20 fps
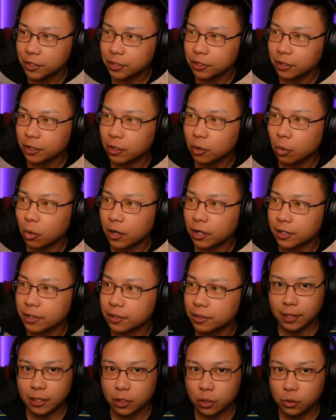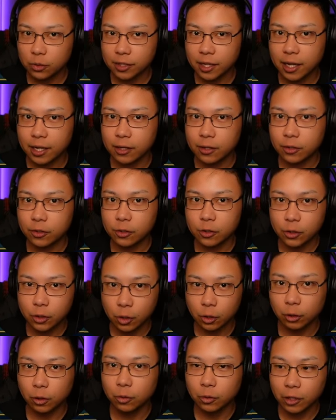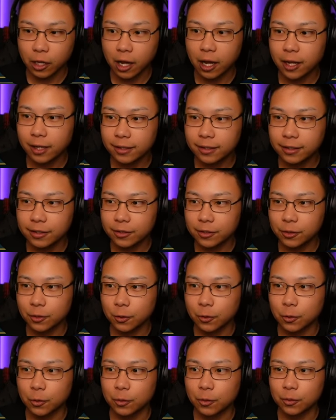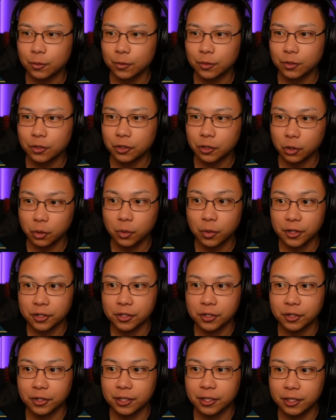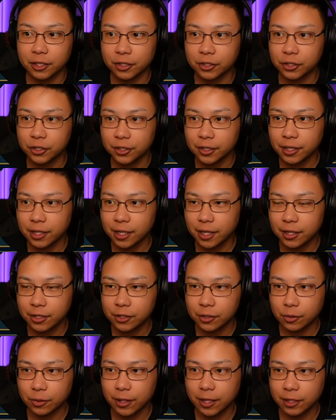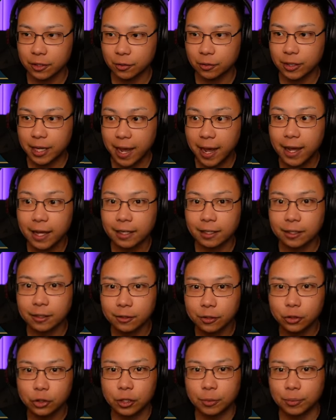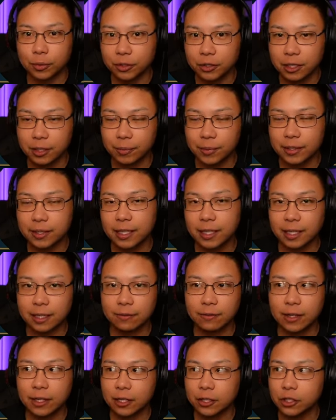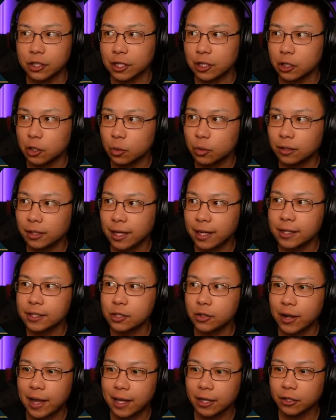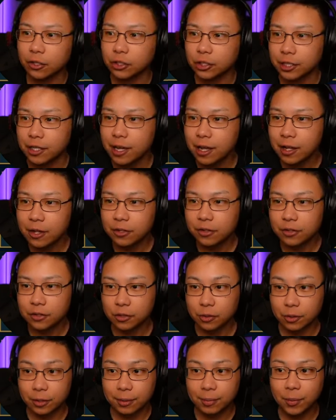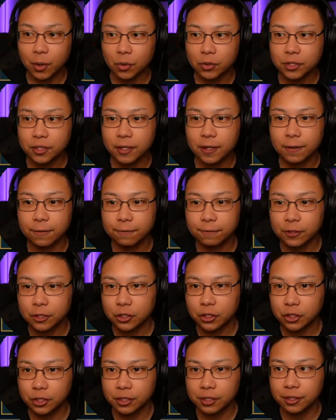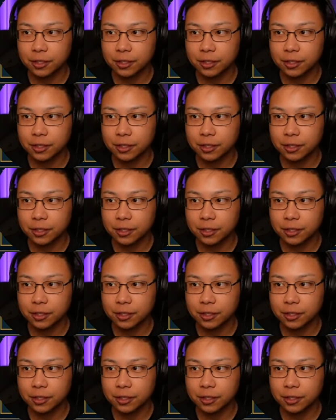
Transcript: you're going to want to use a solo god to do a certain dungeon is so that you can triple dip and take advantage and utilize your energy to the most efficient